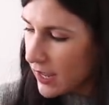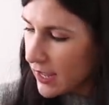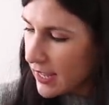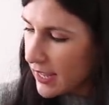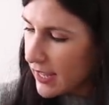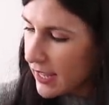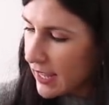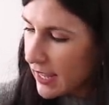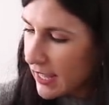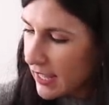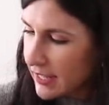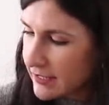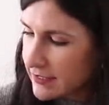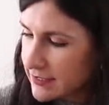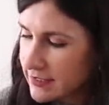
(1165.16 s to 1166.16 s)
Uh,
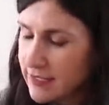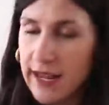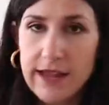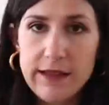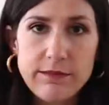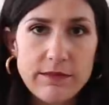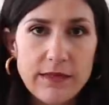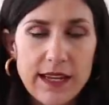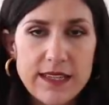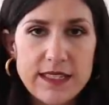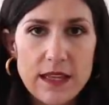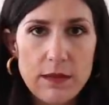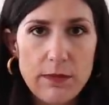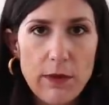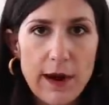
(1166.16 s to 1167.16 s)
and yeah, like I
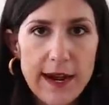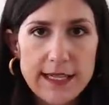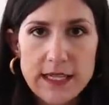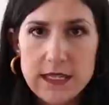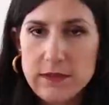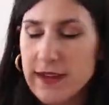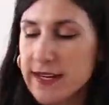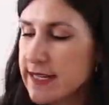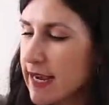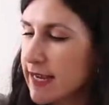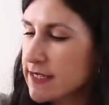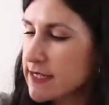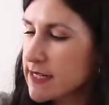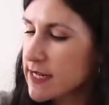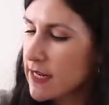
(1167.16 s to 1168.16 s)
said, the price is
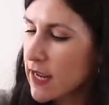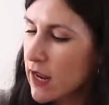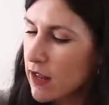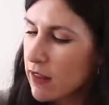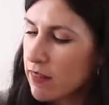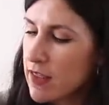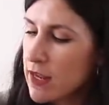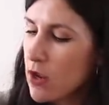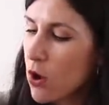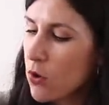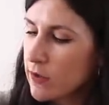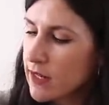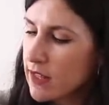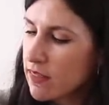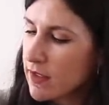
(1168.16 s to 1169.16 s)
fantastic. The
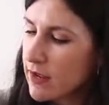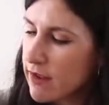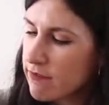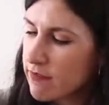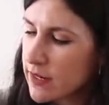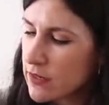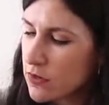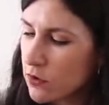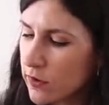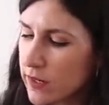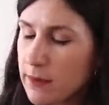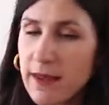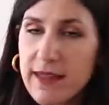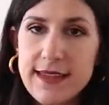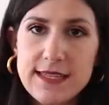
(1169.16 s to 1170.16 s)
only thing I find
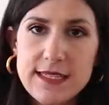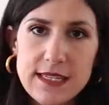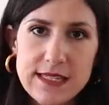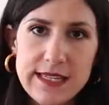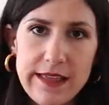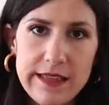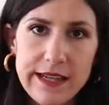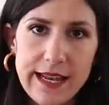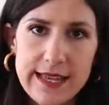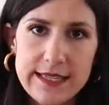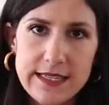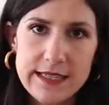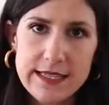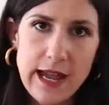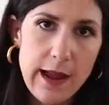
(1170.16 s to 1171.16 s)
annoying about these is that the
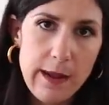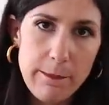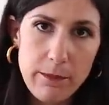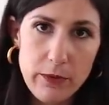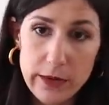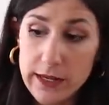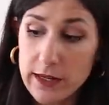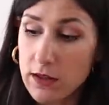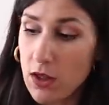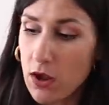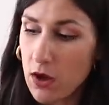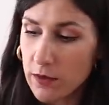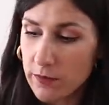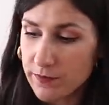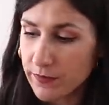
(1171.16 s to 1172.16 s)
laces are pretty
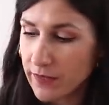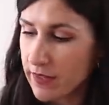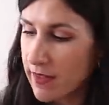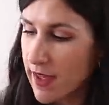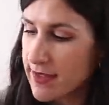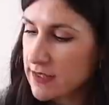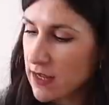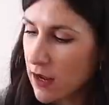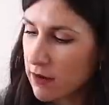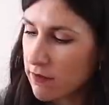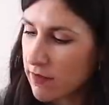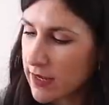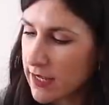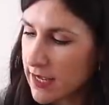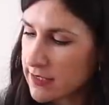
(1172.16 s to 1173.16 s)
long. And that's kind
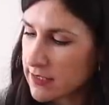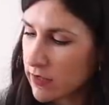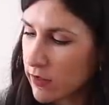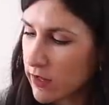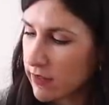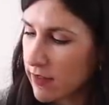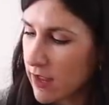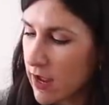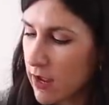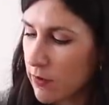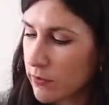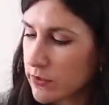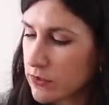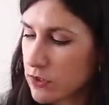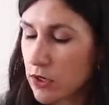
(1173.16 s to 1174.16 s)
of, I guess, the thing that
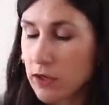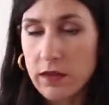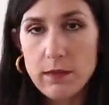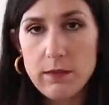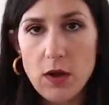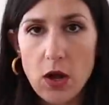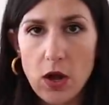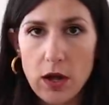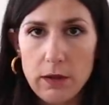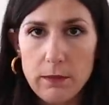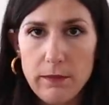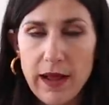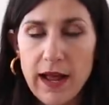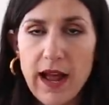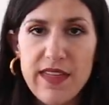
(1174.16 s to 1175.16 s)
I would dock them
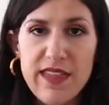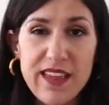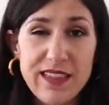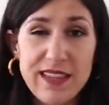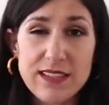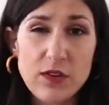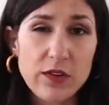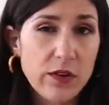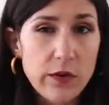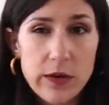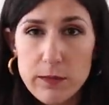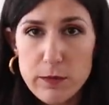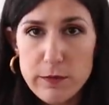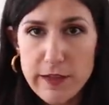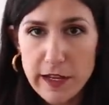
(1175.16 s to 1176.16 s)
on. But I think these are
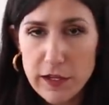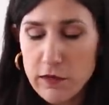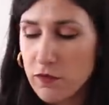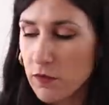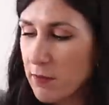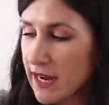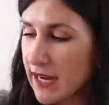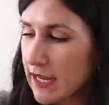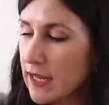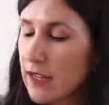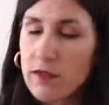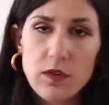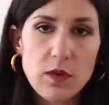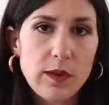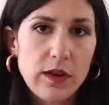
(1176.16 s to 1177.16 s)
incredible value for
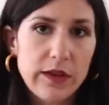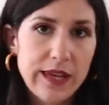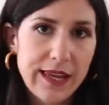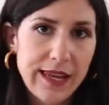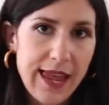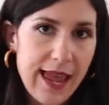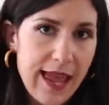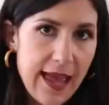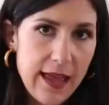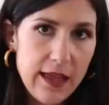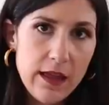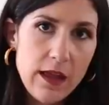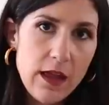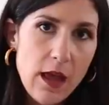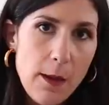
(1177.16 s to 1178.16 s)
money if you are looking
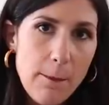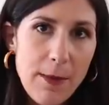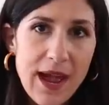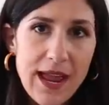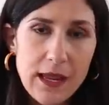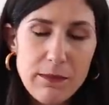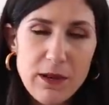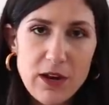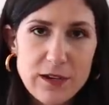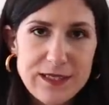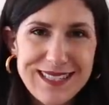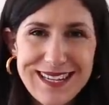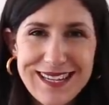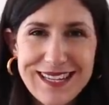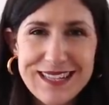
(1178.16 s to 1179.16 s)
at buying a pair
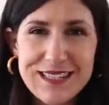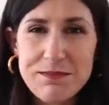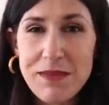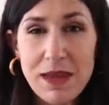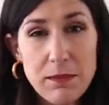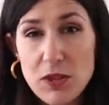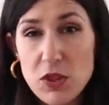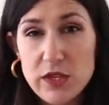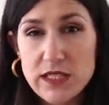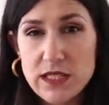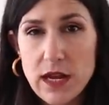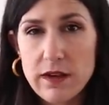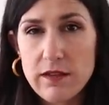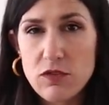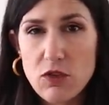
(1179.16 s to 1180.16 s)
of sneakers, maybe
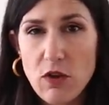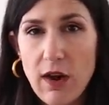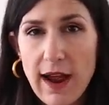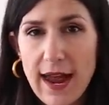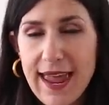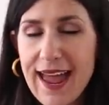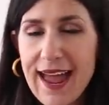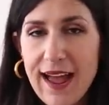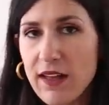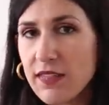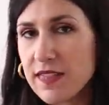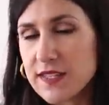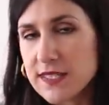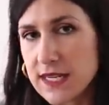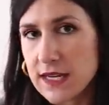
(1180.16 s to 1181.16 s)
just kind of try
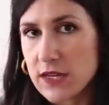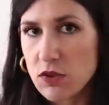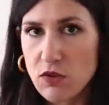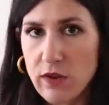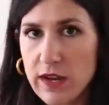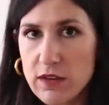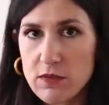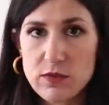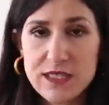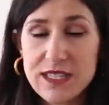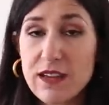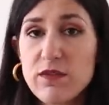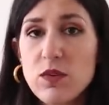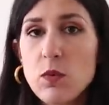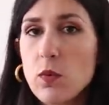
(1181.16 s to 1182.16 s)
out the sneaker trend or
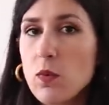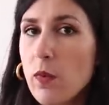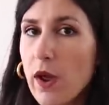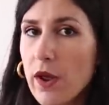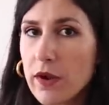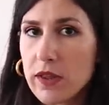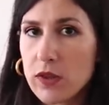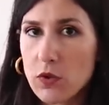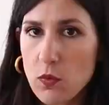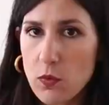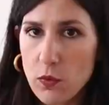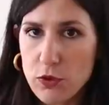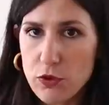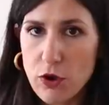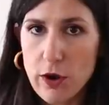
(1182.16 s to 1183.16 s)
see if it will work in your
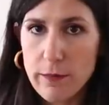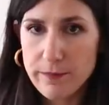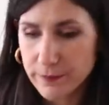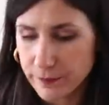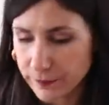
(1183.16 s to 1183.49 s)
wardrobe.